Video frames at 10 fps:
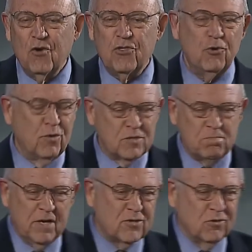through
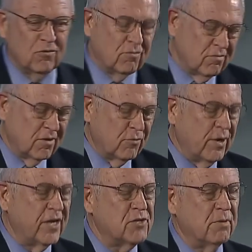special
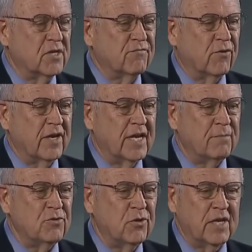arrangements for
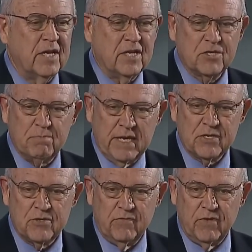him to get his
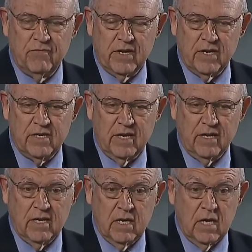Master of Divinity,
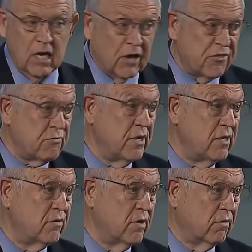a
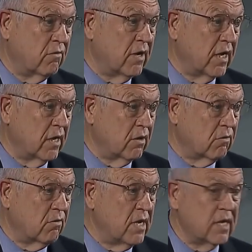3-year degree,
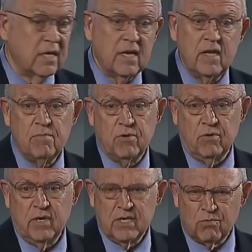Greek and
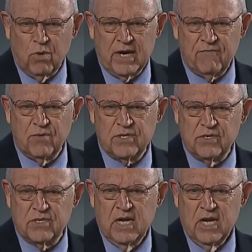Hebrew. His wife was
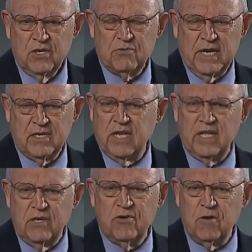his
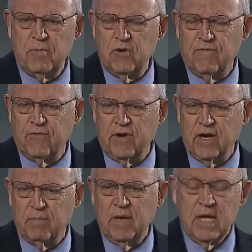interpreter for
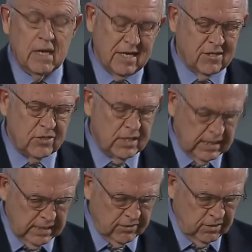him. She
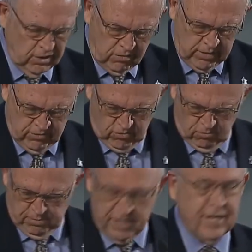didn't get the degree
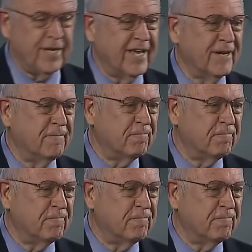though, but he did.